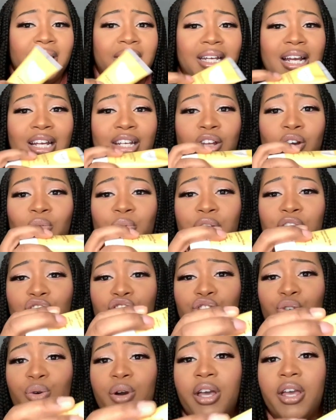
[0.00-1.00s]
that I don't
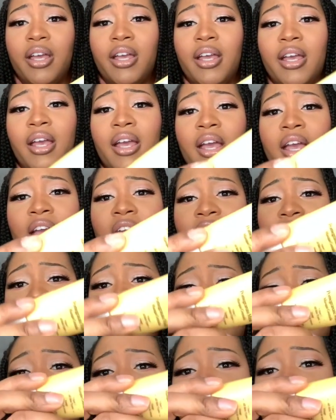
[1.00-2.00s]
enjoy,
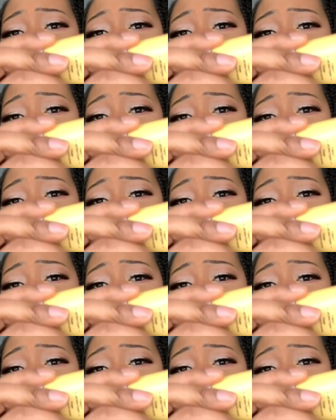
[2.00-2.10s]
you know,